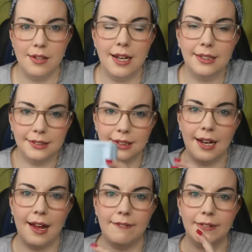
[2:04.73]
Next I
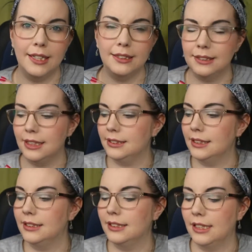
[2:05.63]
have this. This
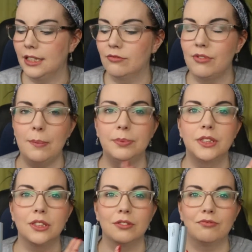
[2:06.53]
is the
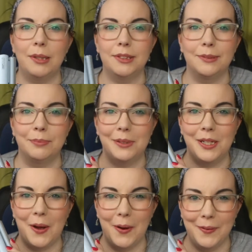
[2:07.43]

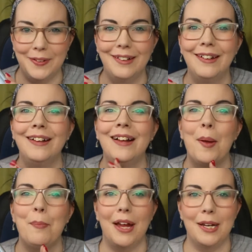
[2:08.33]
Rasco
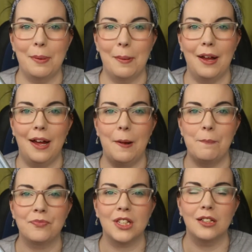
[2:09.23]

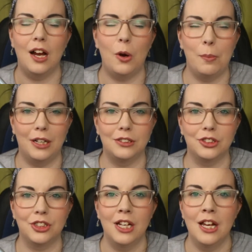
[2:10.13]
paper hole
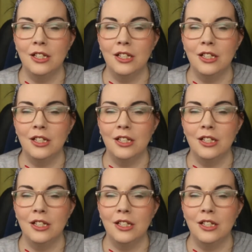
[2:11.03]
punch.